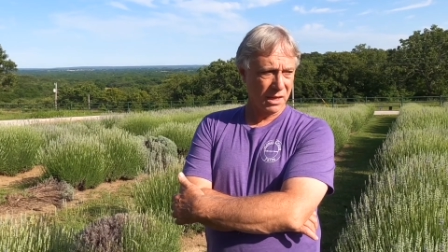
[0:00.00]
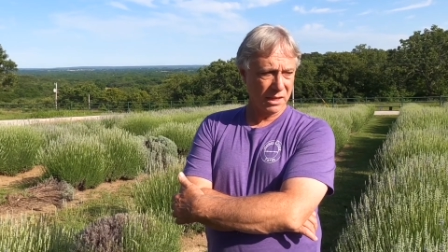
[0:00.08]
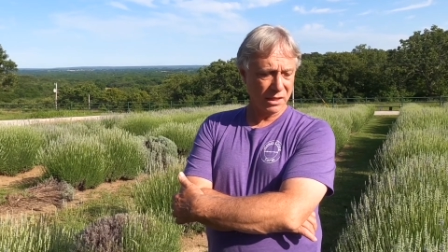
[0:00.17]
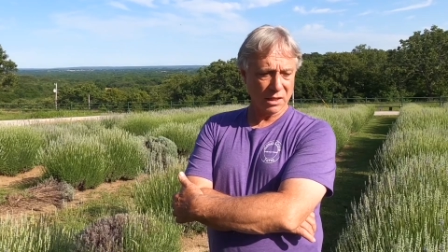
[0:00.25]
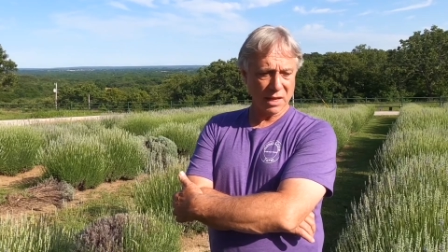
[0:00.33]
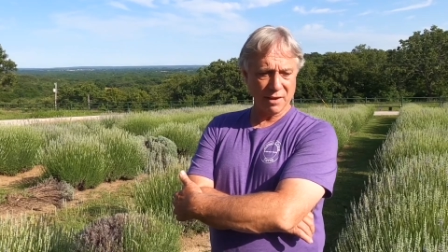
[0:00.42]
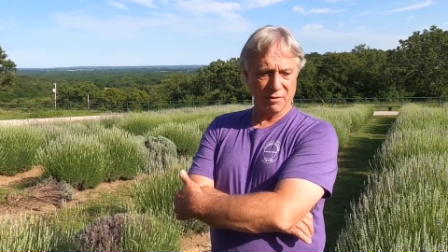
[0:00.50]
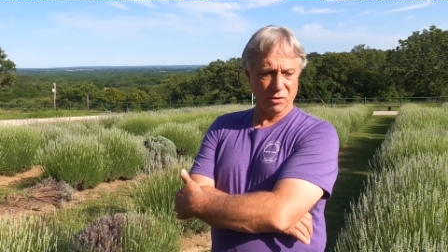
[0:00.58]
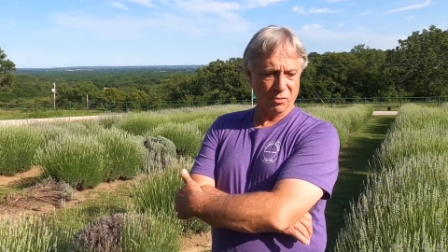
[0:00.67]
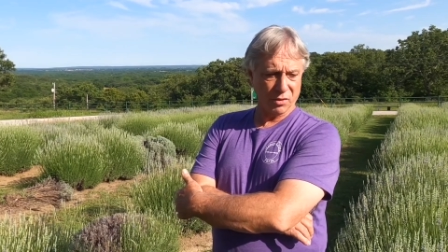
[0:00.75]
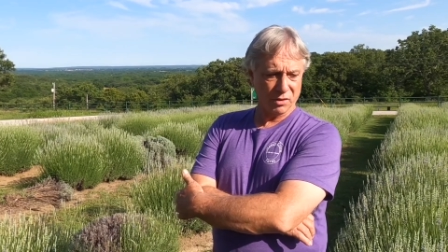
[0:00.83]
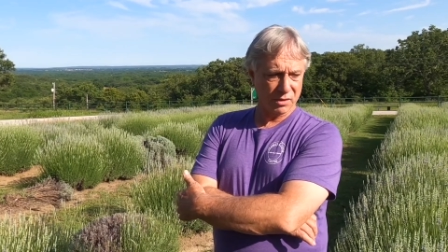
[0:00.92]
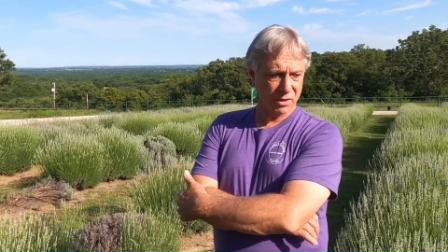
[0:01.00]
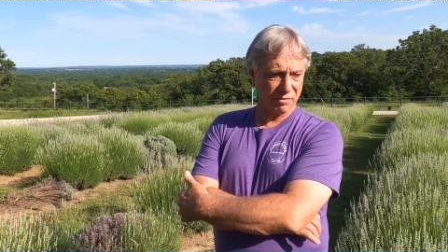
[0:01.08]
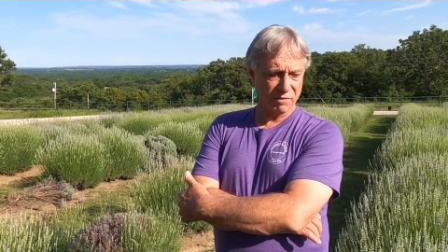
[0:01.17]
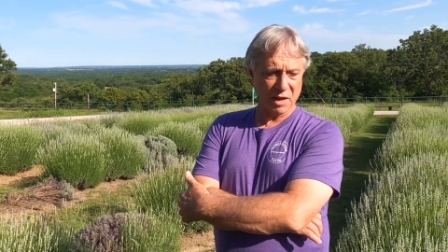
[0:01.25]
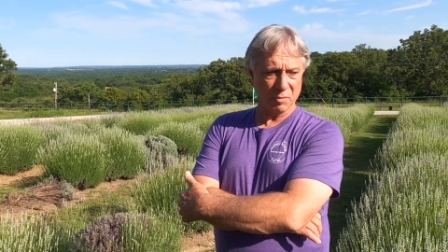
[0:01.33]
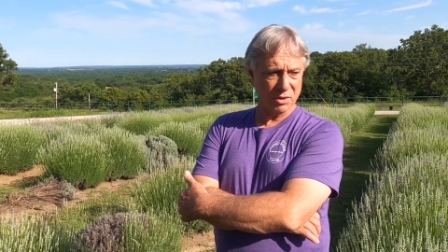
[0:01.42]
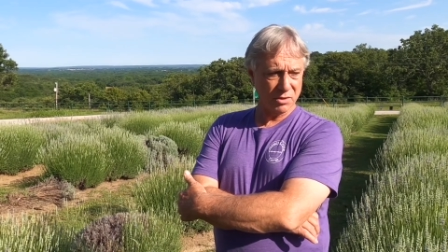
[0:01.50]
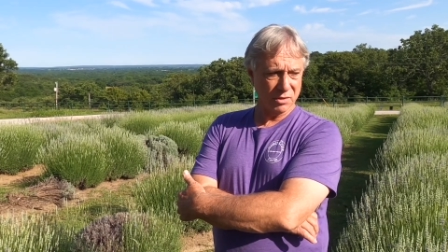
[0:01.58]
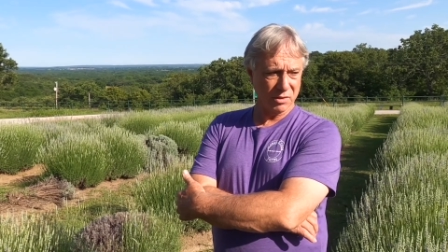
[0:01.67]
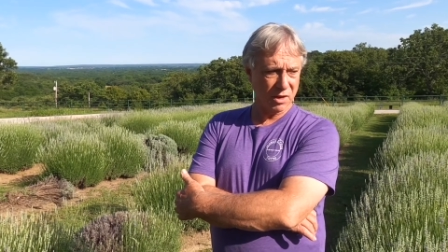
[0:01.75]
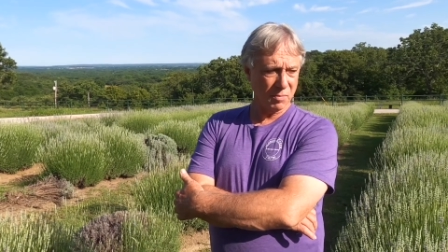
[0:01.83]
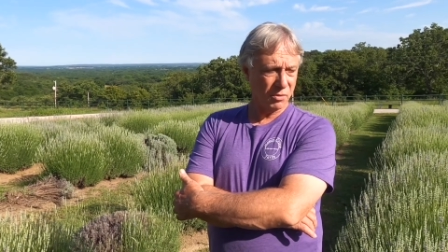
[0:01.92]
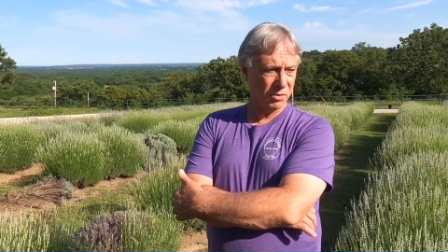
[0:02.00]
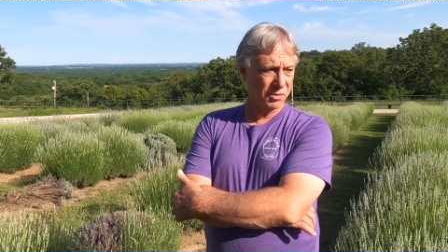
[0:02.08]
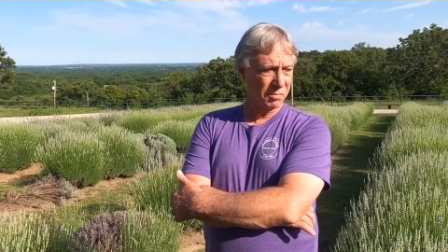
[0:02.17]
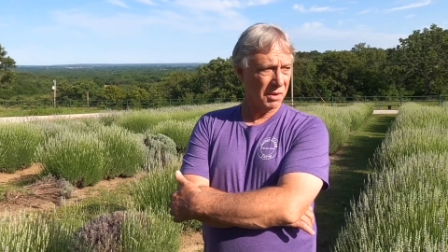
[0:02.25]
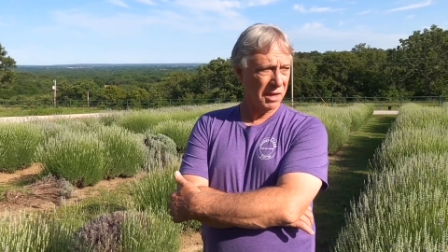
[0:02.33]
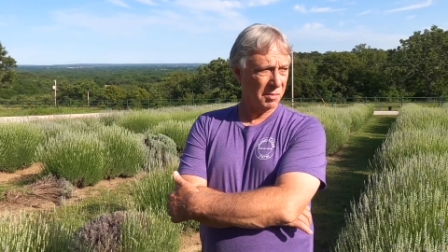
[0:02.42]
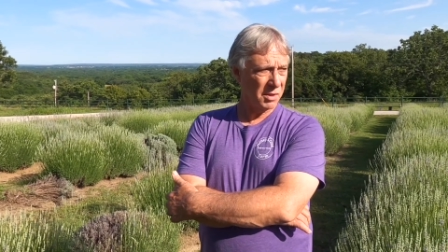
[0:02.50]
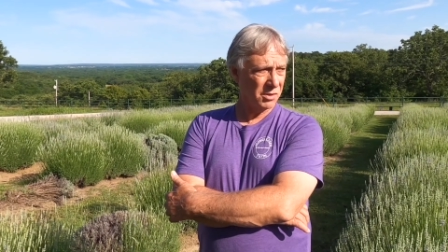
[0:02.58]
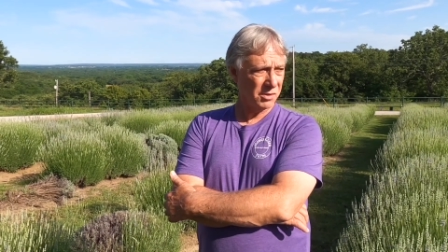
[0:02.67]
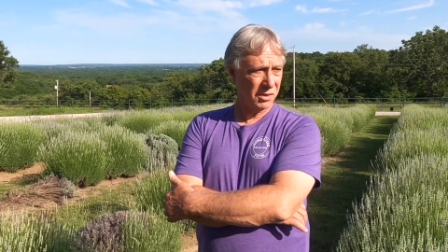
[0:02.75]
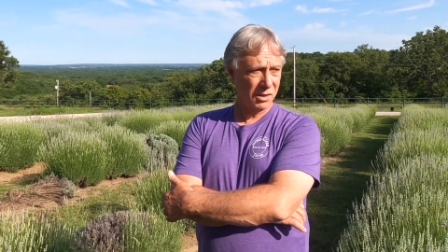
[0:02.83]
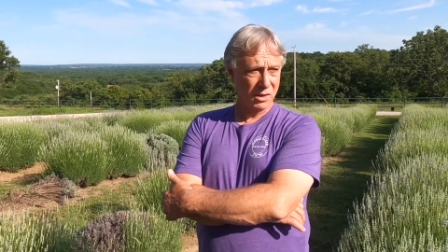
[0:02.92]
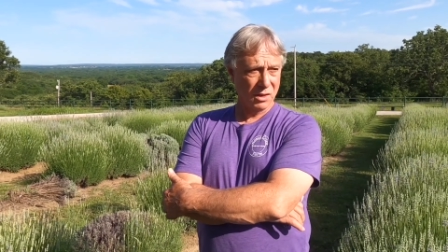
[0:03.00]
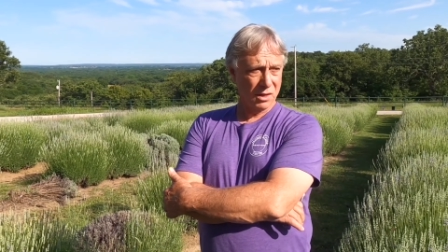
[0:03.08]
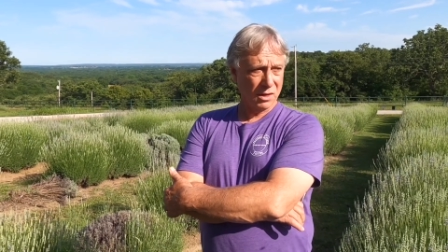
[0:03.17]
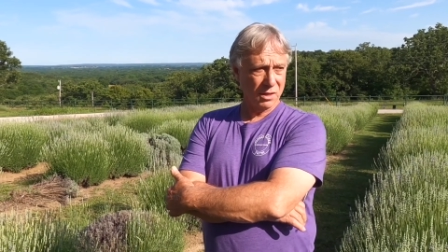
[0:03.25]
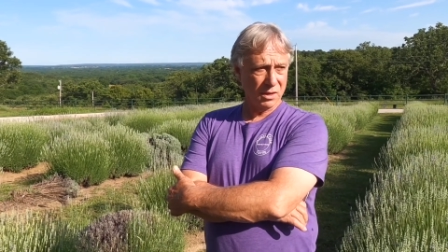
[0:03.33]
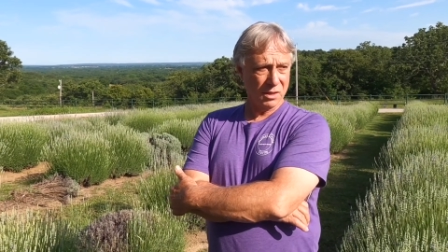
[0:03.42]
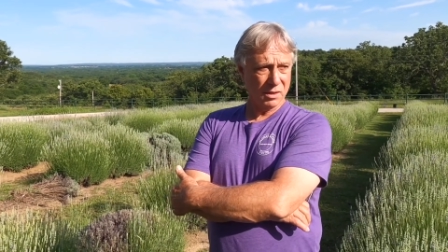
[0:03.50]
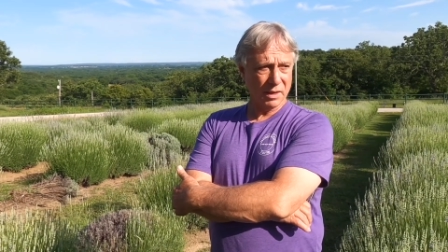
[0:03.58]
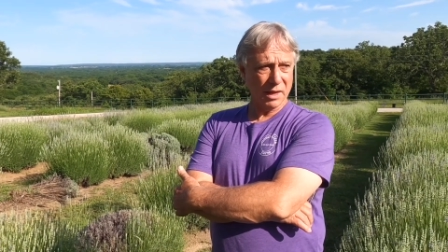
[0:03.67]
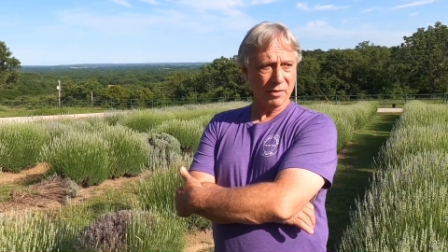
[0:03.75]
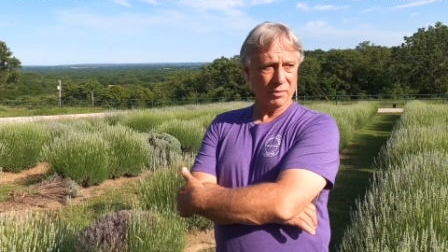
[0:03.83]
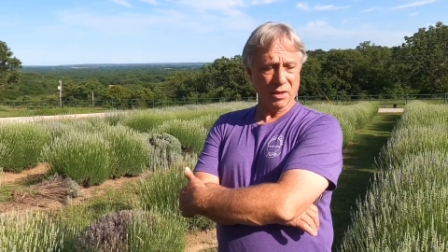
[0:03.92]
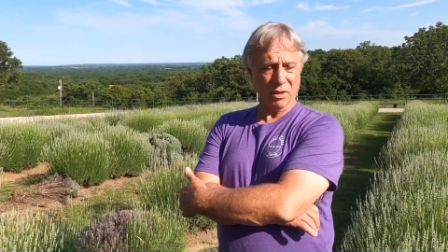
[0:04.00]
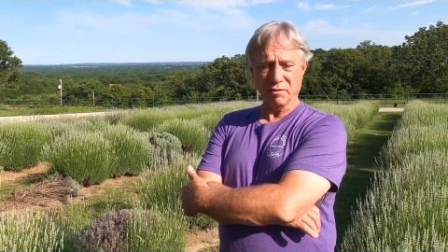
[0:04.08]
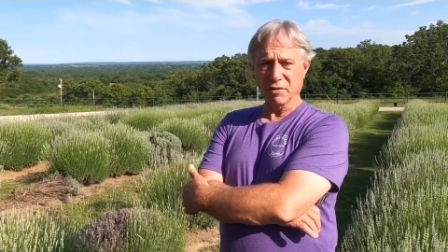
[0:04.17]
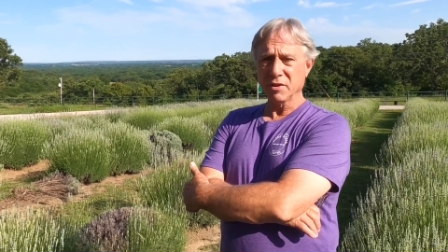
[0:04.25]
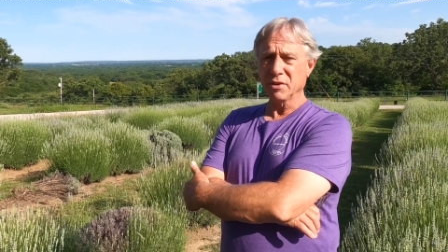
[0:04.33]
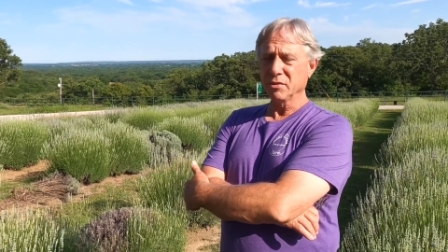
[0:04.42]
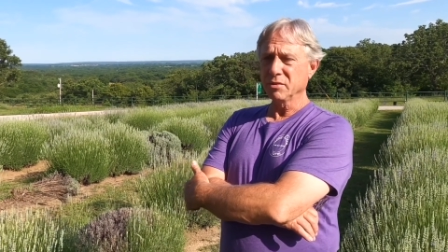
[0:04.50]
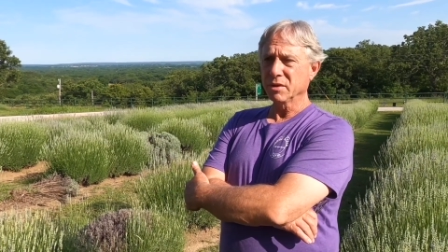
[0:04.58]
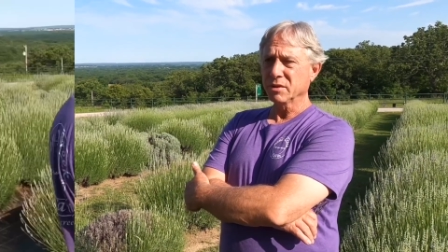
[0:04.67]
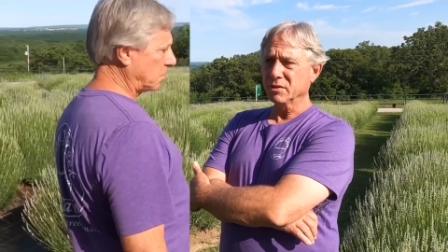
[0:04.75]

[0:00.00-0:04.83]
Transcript: in the lavender with uh, families and couples and babies, uh, and they have a lot of fun doing it.